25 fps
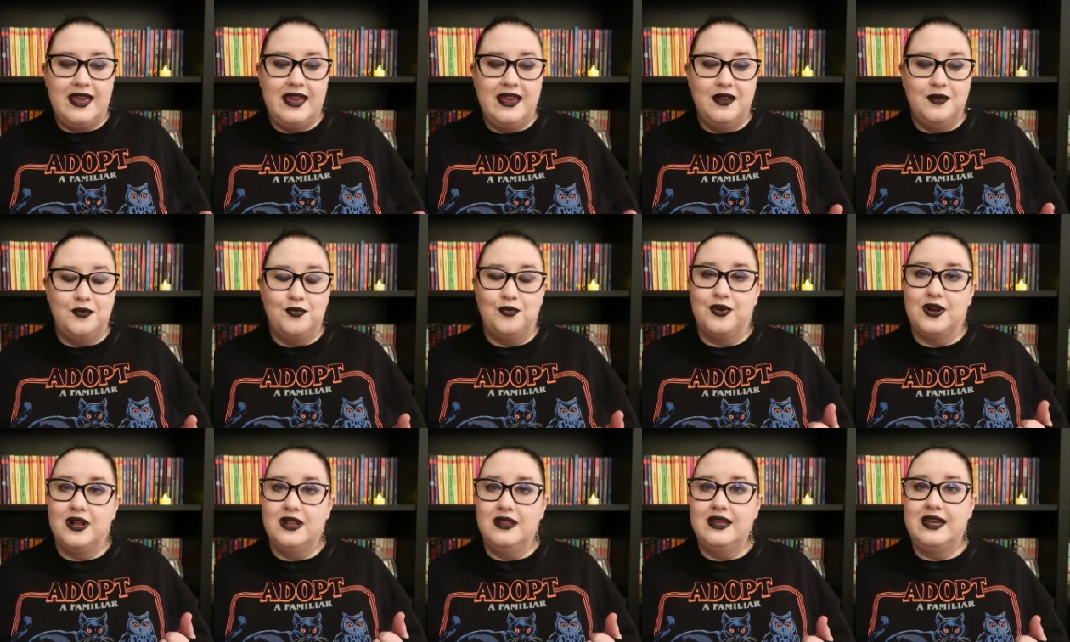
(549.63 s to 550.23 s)
it
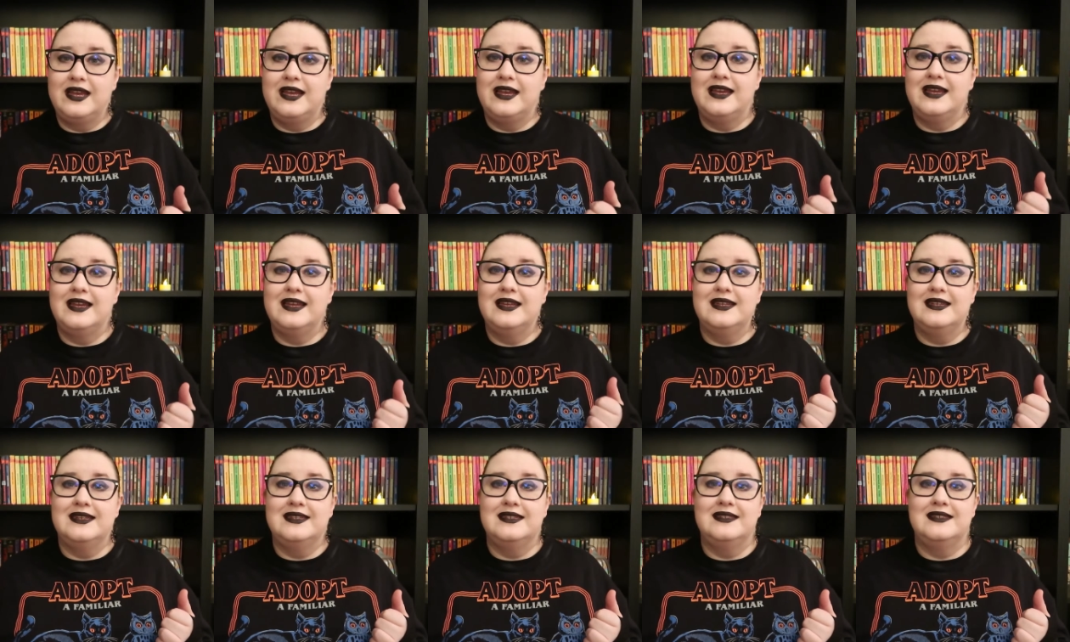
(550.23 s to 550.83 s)
really
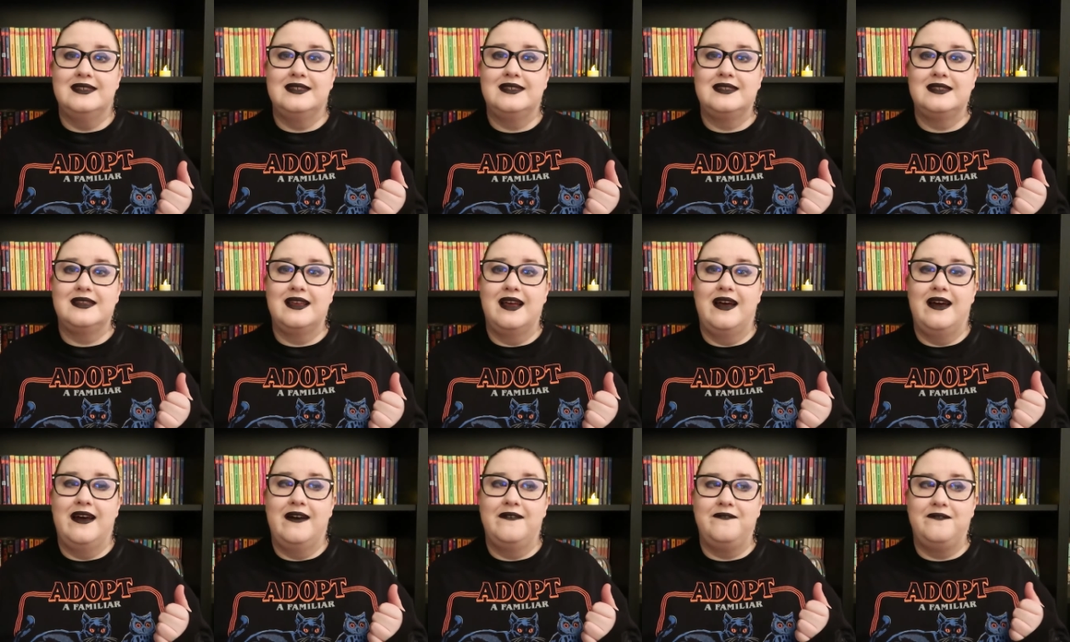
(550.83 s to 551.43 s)
is
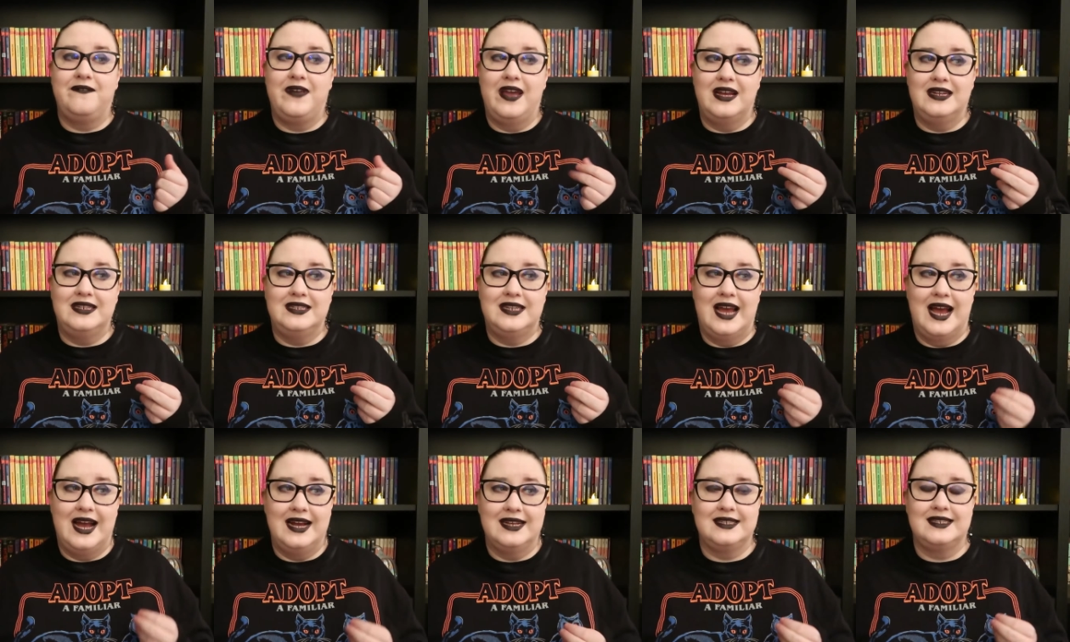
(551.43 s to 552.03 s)
a
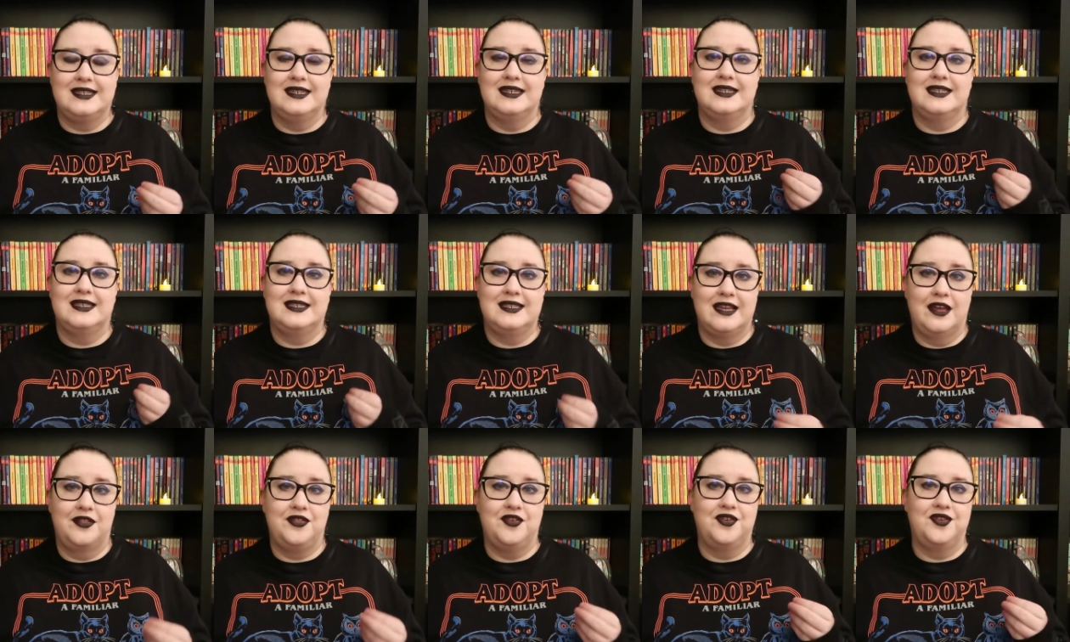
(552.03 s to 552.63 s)
fantastic
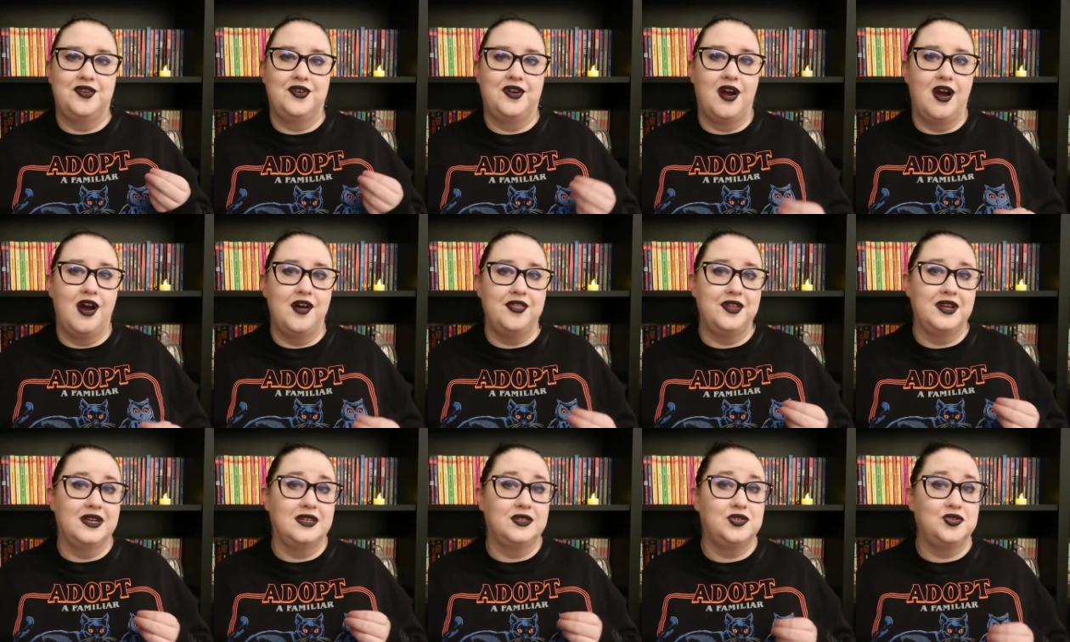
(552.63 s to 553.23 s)
Southern
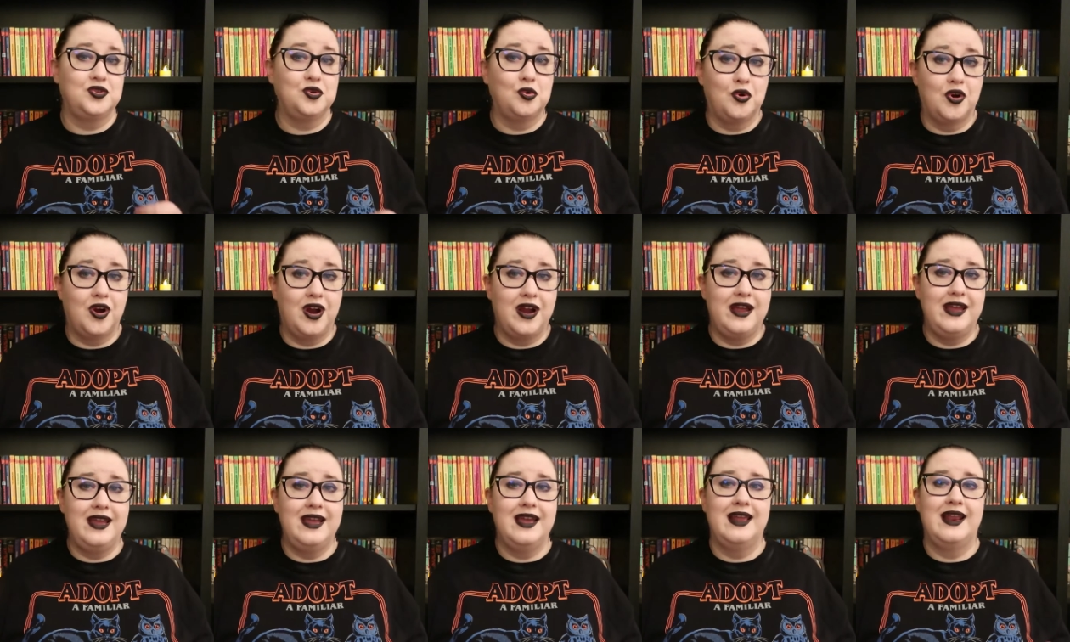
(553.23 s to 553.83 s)
Gothic
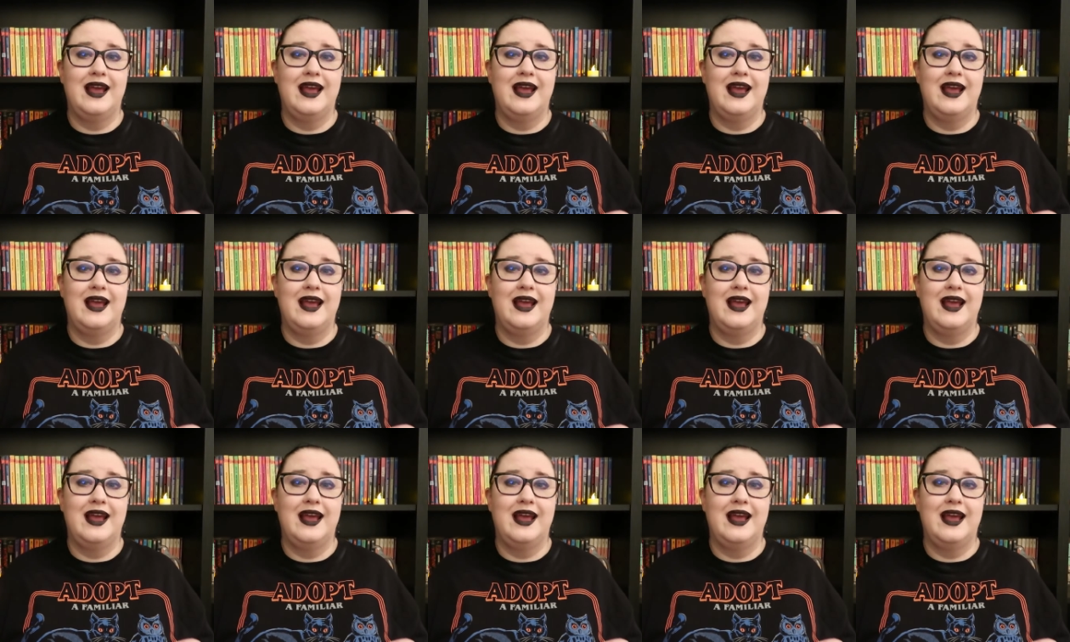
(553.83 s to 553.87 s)
story.